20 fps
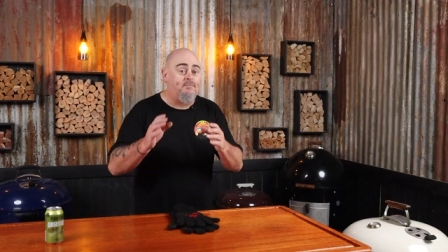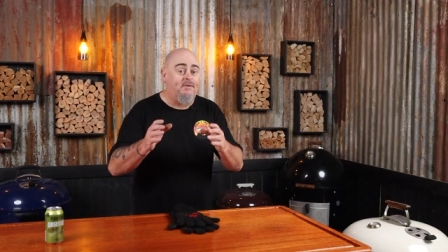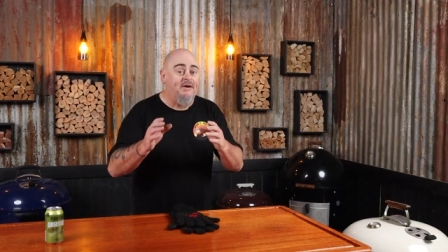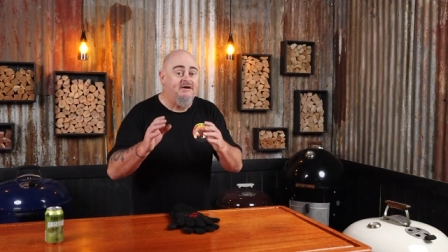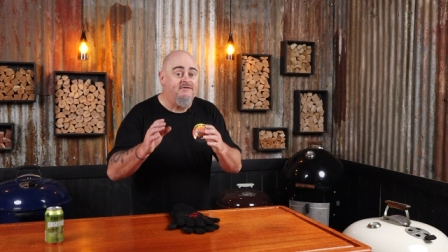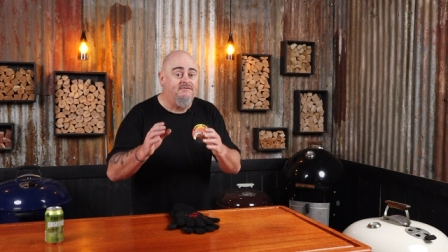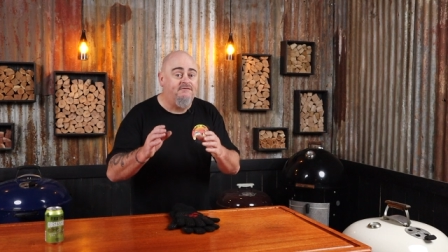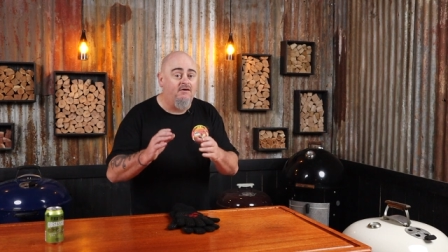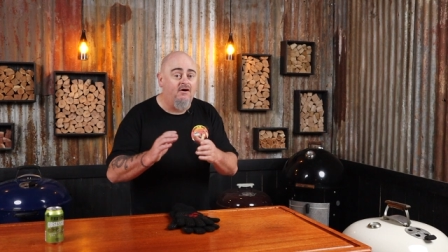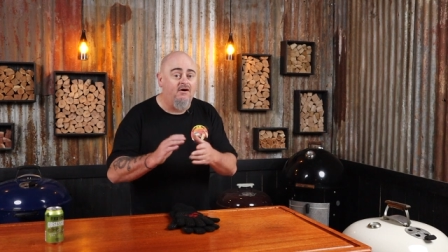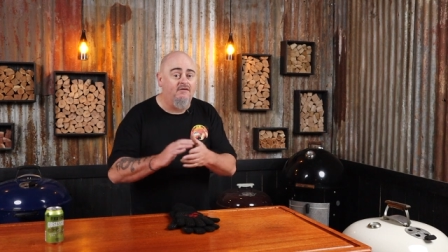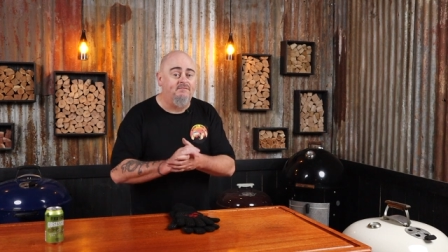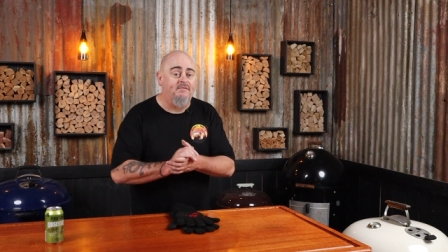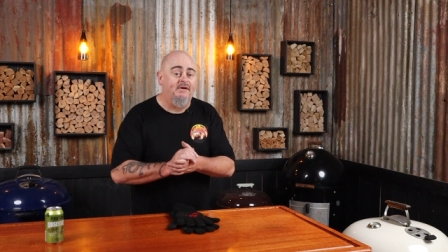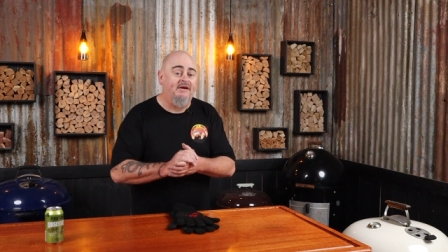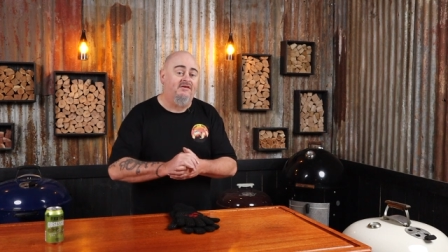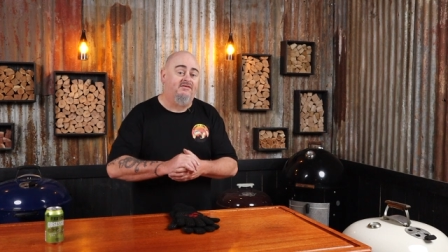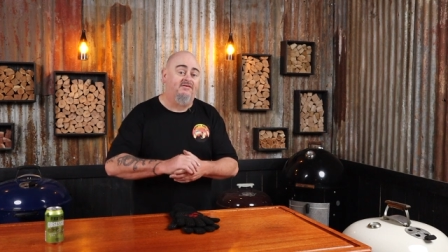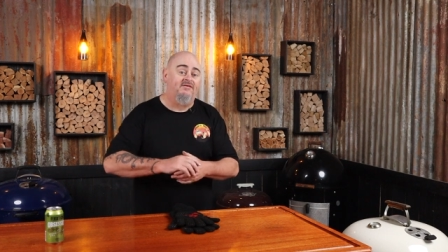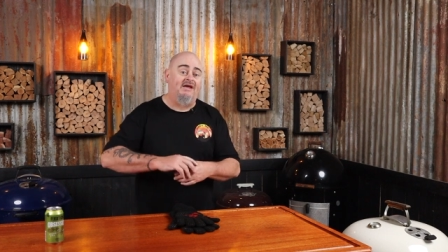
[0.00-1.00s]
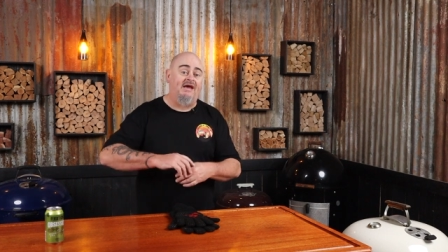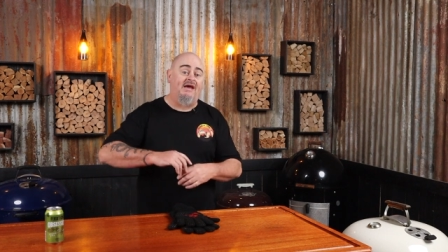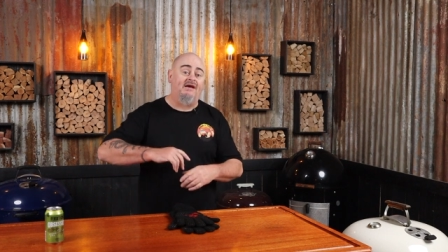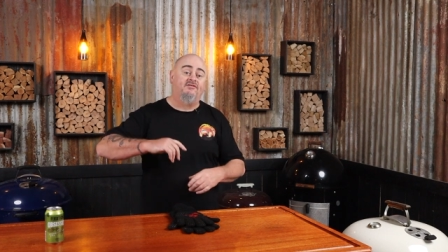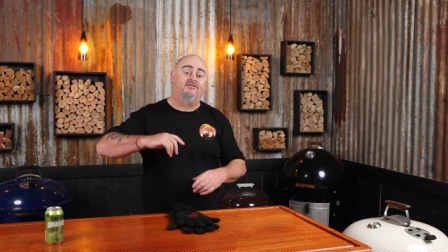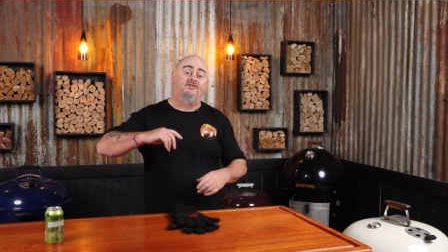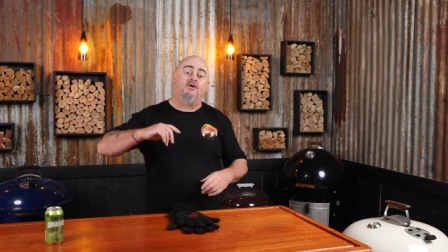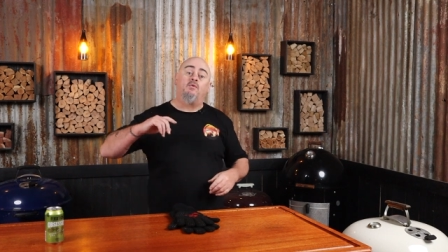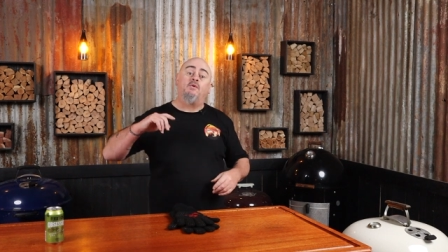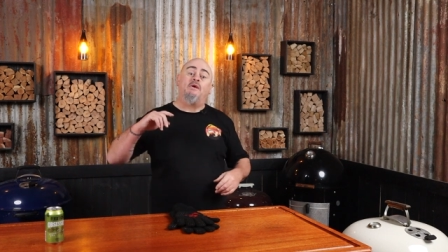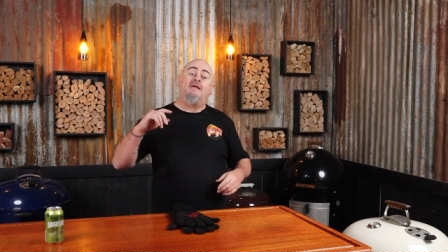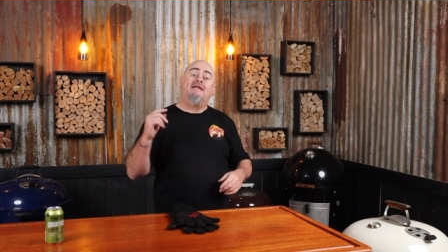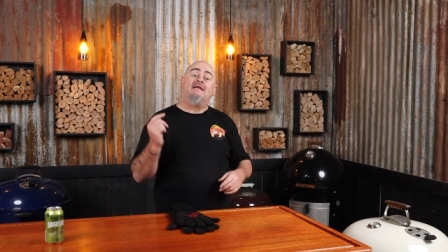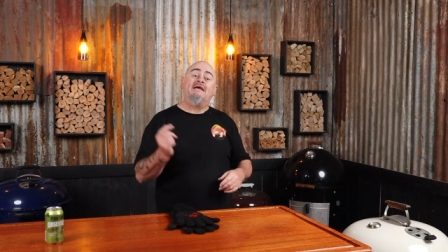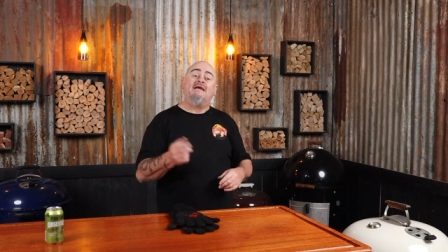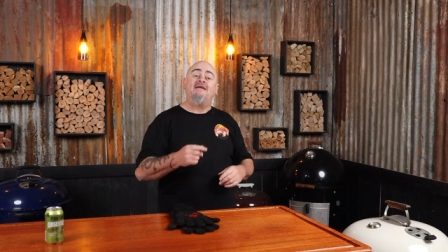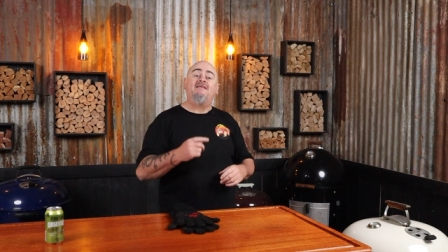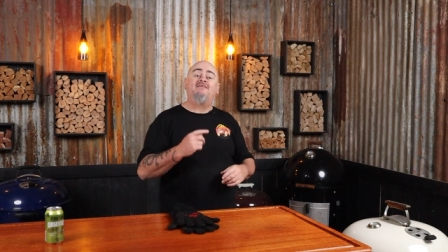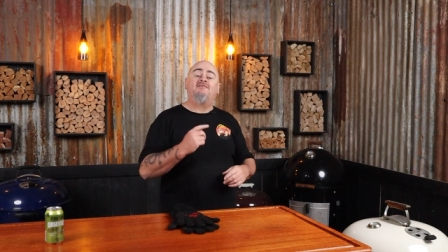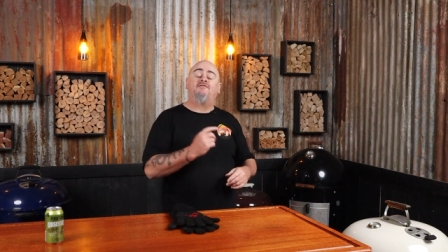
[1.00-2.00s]
been 5 minutes now, so we
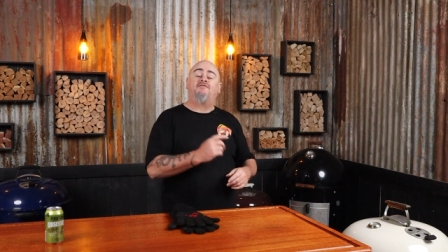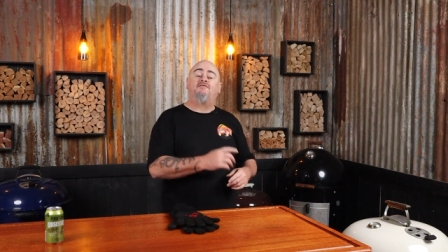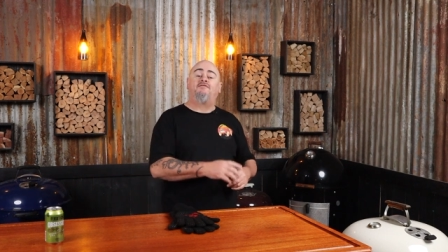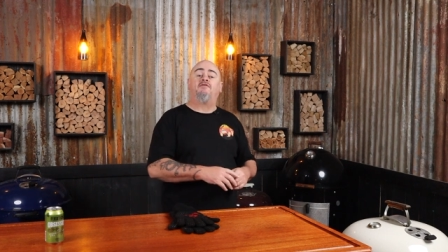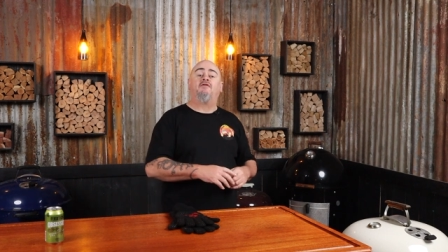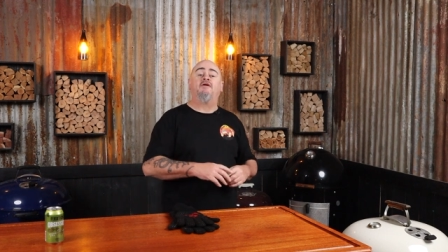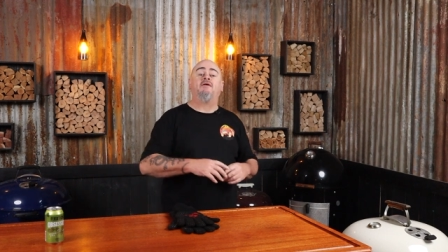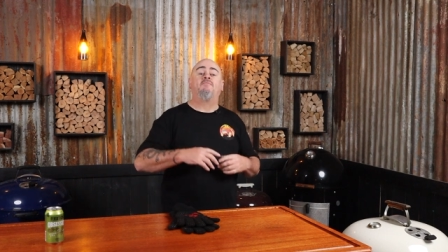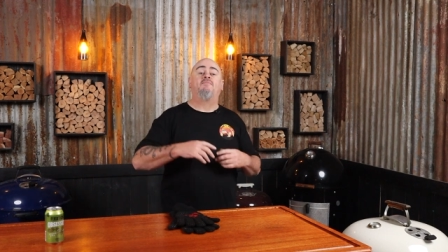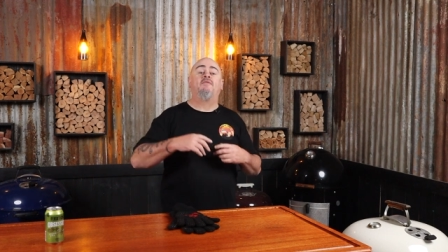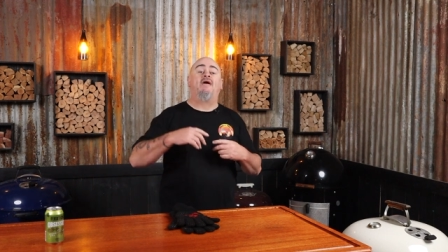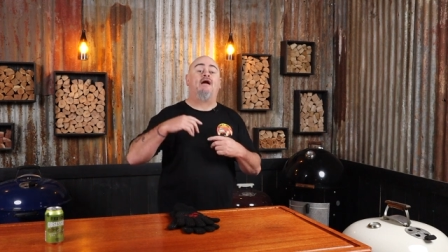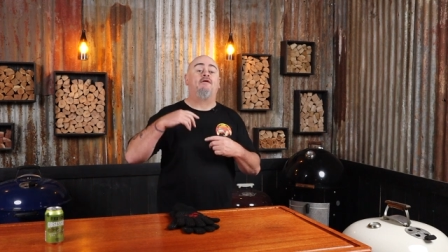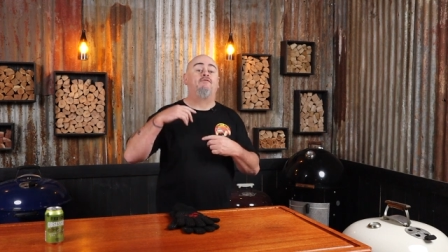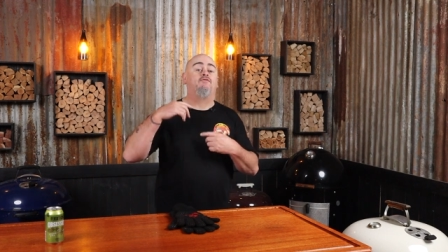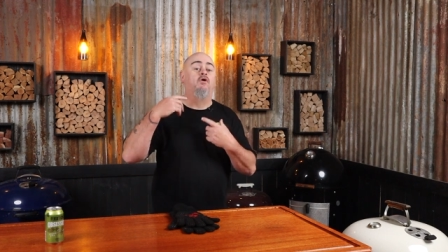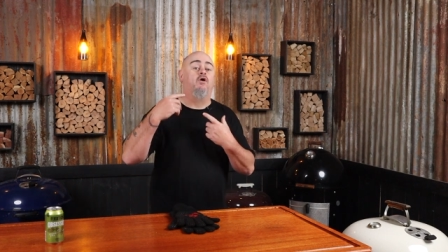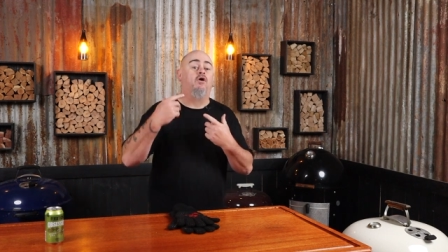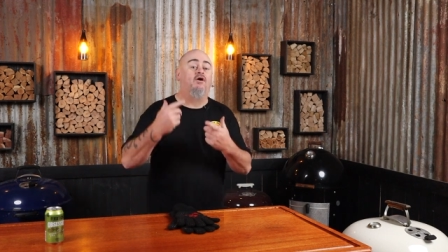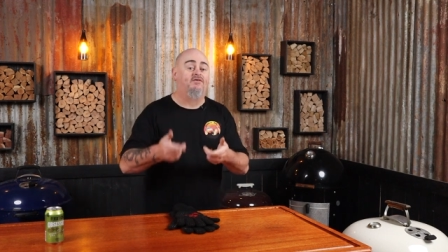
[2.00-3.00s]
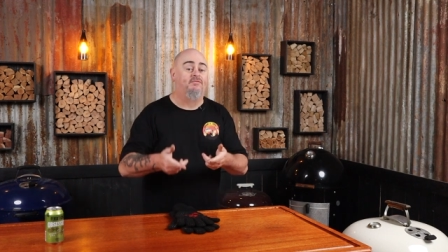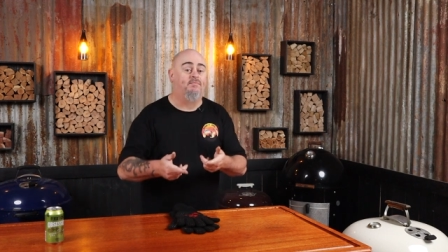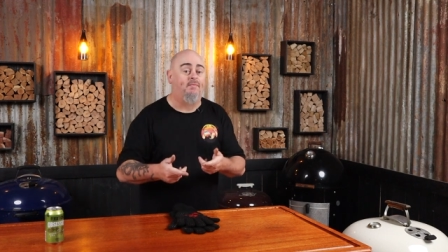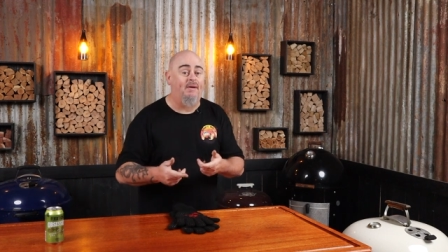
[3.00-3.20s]
need to flip that rice